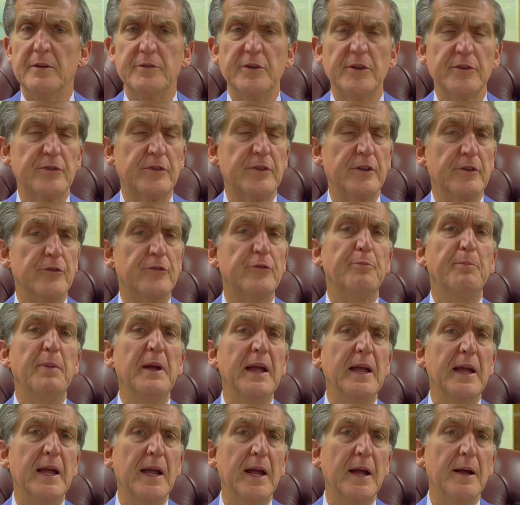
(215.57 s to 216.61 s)
just the
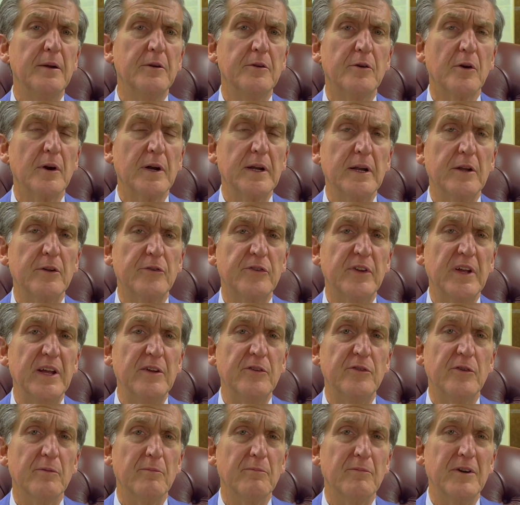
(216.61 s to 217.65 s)
speaking during the
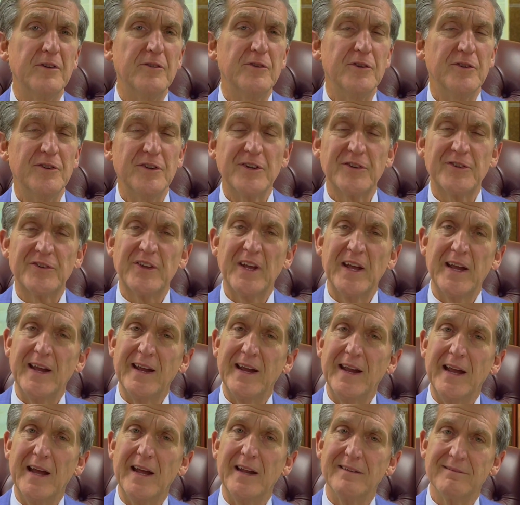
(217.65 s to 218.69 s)
season, would you just
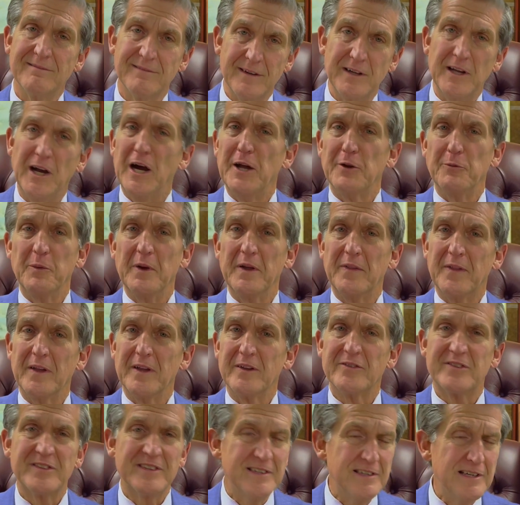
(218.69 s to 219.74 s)
say again, God with
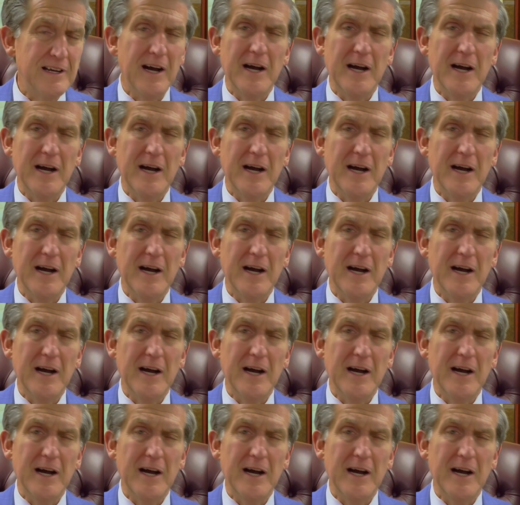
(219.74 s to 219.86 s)
us.